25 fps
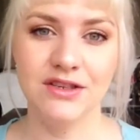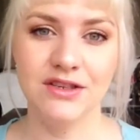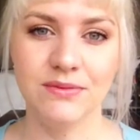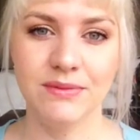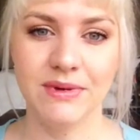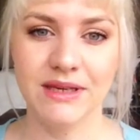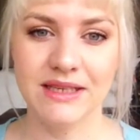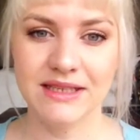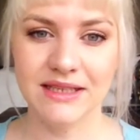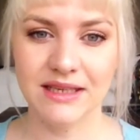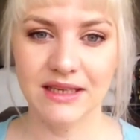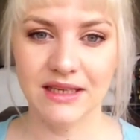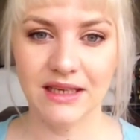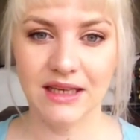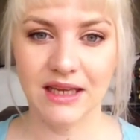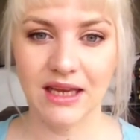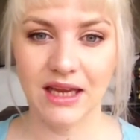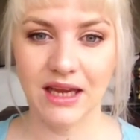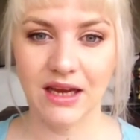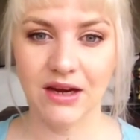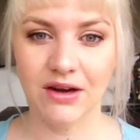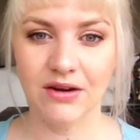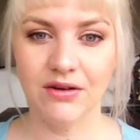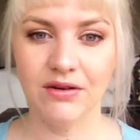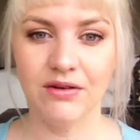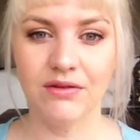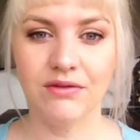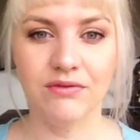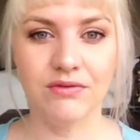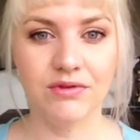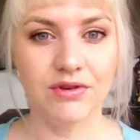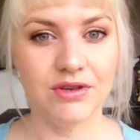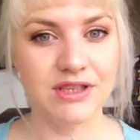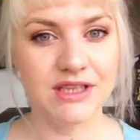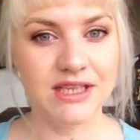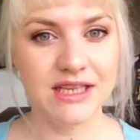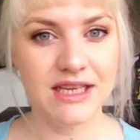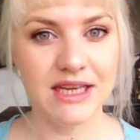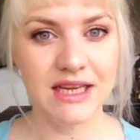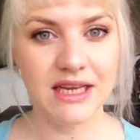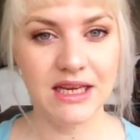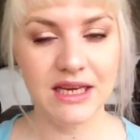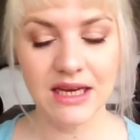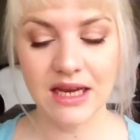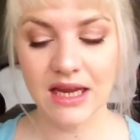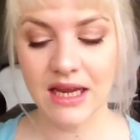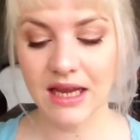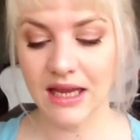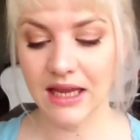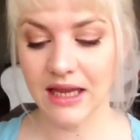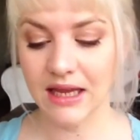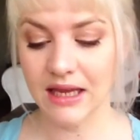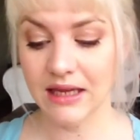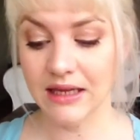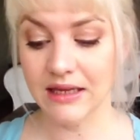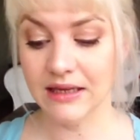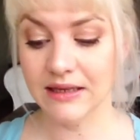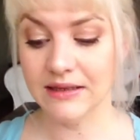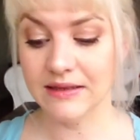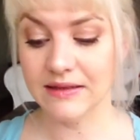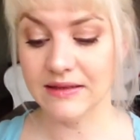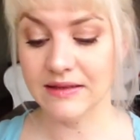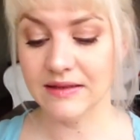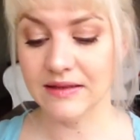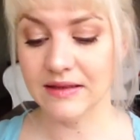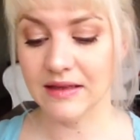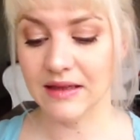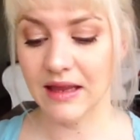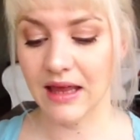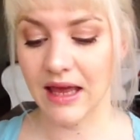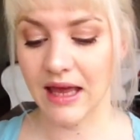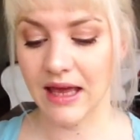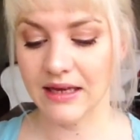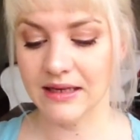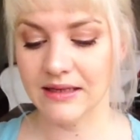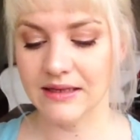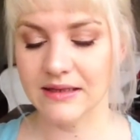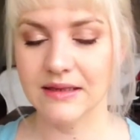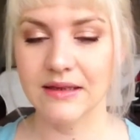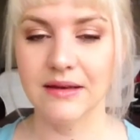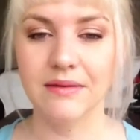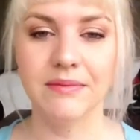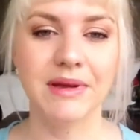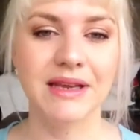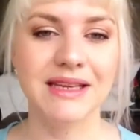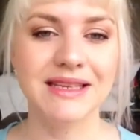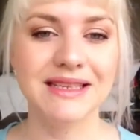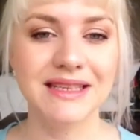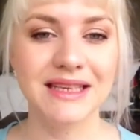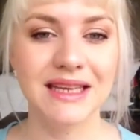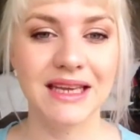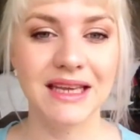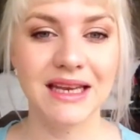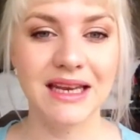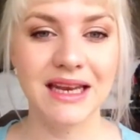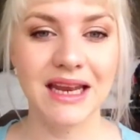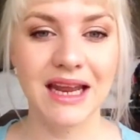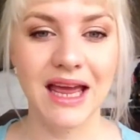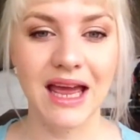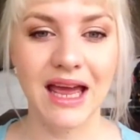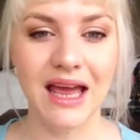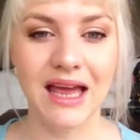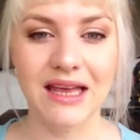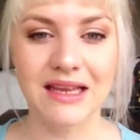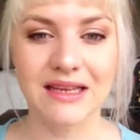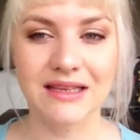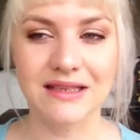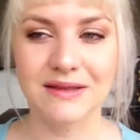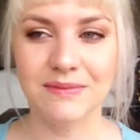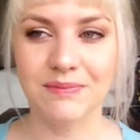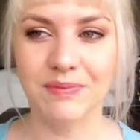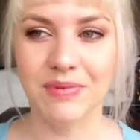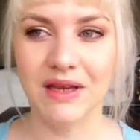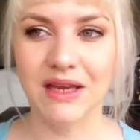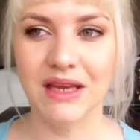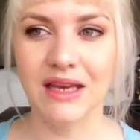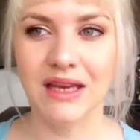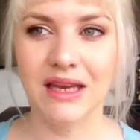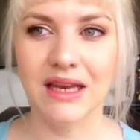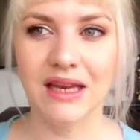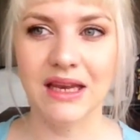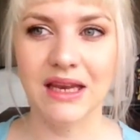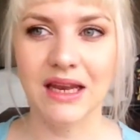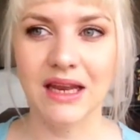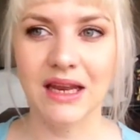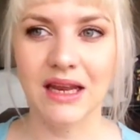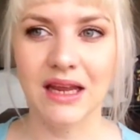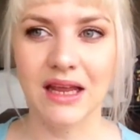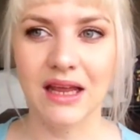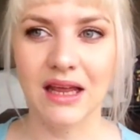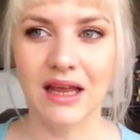my skincare routine is that my skin has been